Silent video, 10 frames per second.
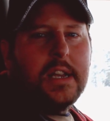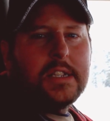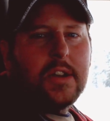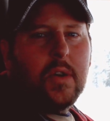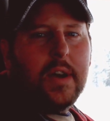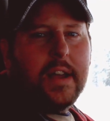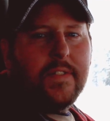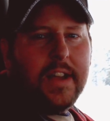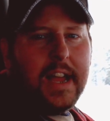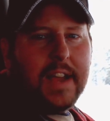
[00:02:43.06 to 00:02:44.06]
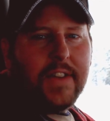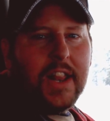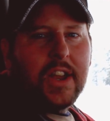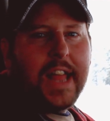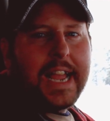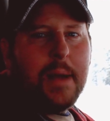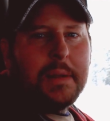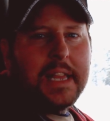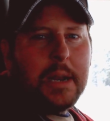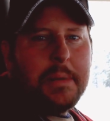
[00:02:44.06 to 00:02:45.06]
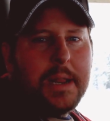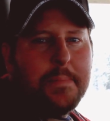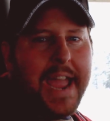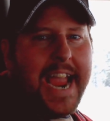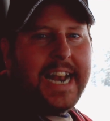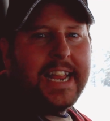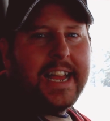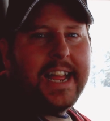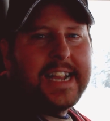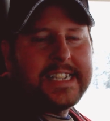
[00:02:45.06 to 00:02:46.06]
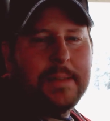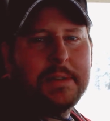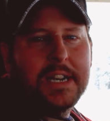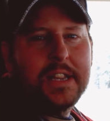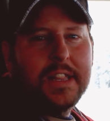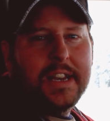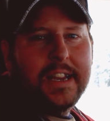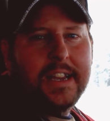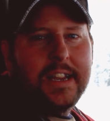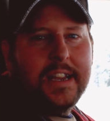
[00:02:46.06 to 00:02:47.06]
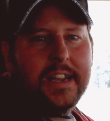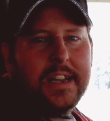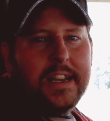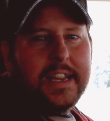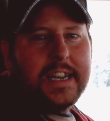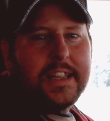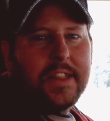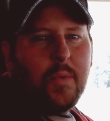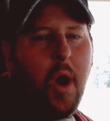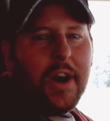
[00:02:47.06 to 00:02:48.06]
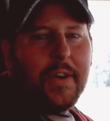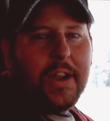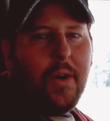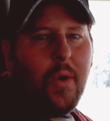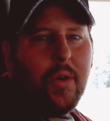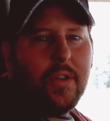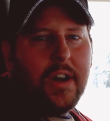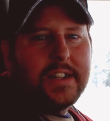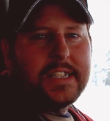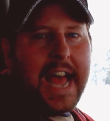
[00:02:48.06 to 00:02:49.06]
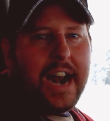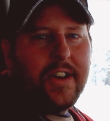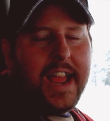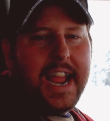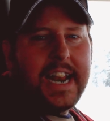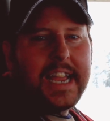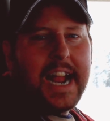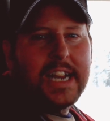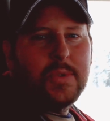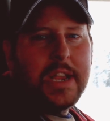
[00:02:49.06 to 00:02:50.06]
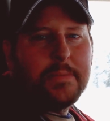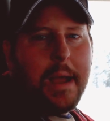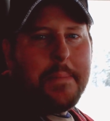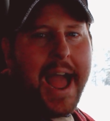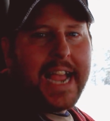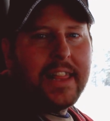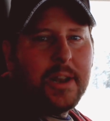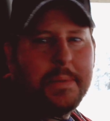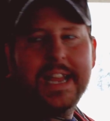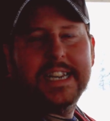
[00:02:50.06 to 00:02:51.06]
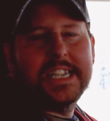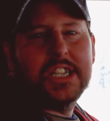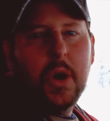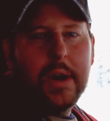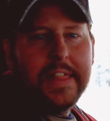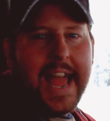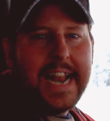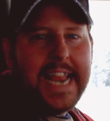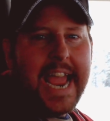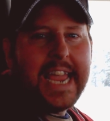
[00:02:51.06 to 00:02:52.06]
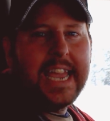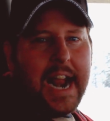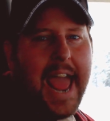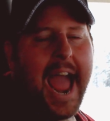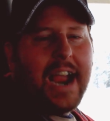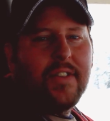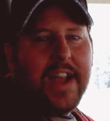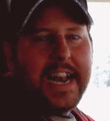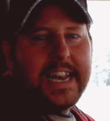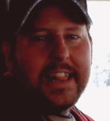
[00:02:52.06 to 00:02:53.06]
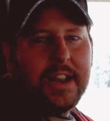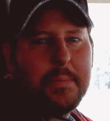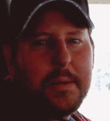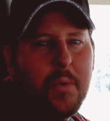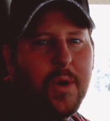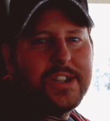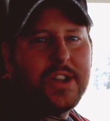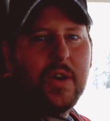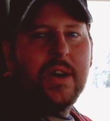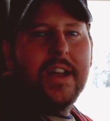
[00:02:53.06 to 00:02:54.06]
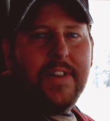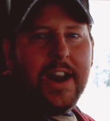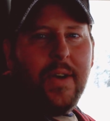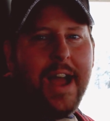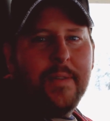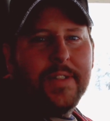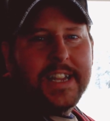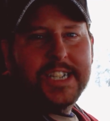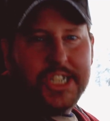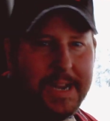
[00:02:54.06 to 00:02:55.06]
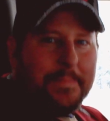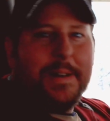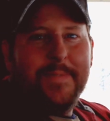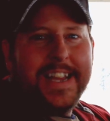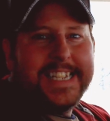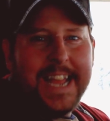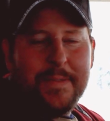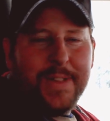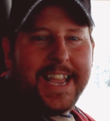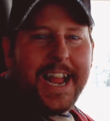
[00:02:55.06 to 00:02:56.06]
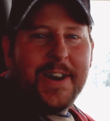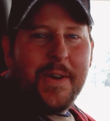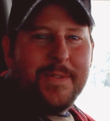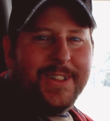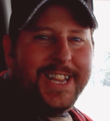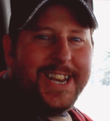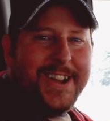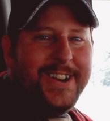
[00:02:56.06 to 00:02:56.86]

So if, uh, if I look like I'm a little bit of pain, uh, I slipped into the into the watering hole on Saturday and it kind of tweaked my back a little bit and just loading that tank kind of aggravated a little bit more. So if I don't have the chip in my step like I normally do,